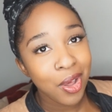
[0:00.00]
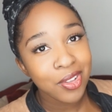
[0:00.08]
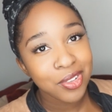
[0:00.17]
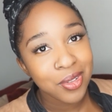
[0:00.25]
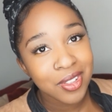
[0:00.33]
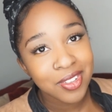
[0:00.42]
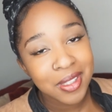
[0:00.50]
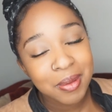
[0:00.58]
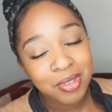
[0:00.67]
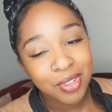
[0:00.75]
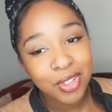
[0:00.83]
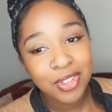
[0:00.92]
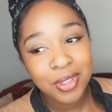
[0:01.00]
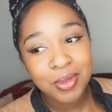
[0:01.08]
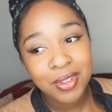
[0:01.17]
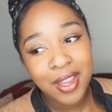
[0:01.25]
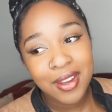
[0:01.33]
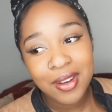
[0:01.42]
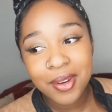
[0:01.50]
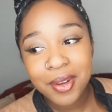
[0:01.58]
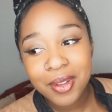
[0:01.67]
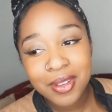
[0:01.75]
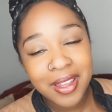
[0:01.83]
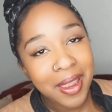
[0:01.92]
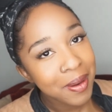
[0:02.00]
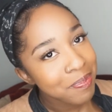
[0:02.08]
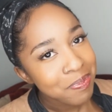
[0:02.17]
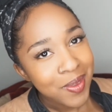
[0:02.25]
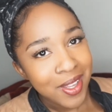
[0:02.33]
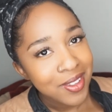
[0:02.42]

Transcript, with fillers: also a seamstress, she was like, girl, like